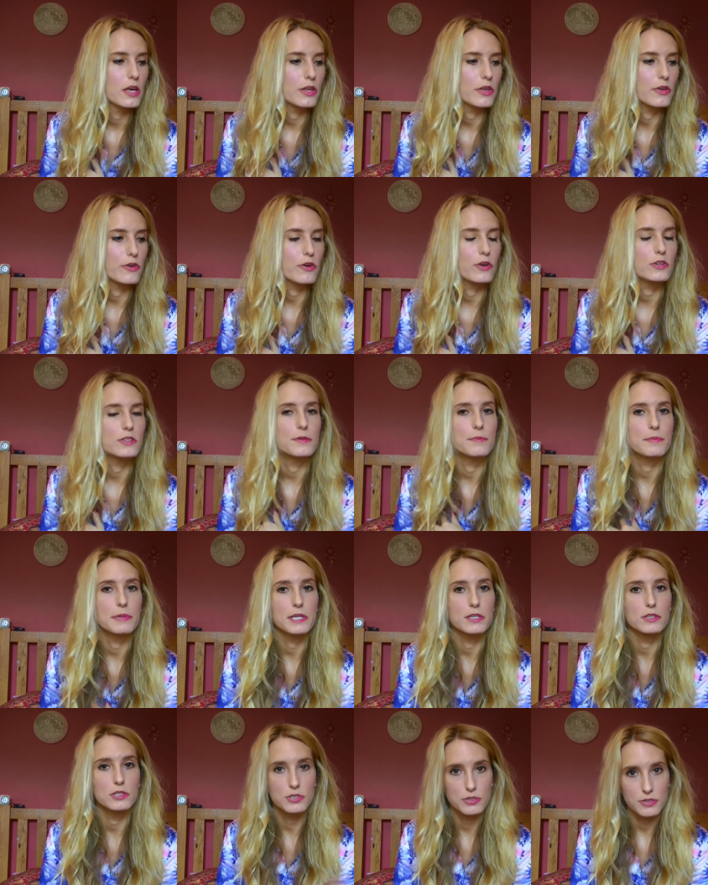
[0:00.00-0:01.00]
you've got to
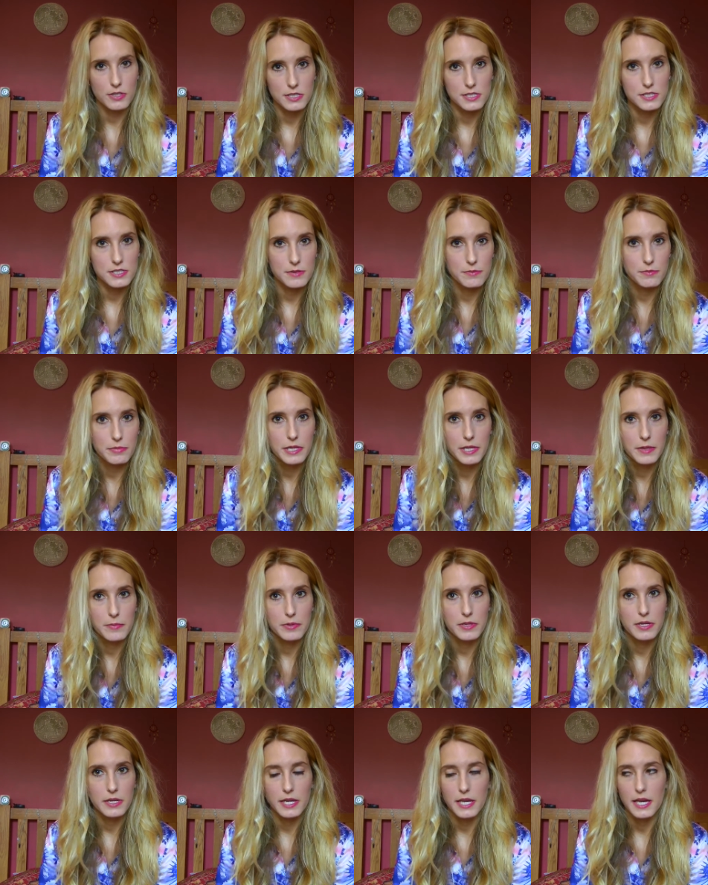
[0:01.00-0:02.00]
build trust in
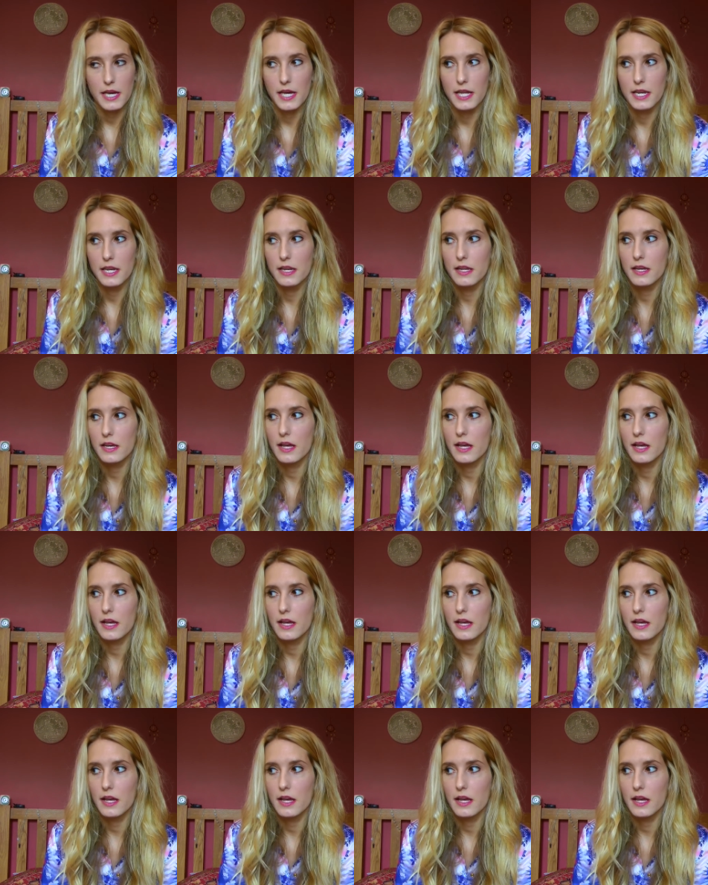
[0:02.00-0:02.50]
people again,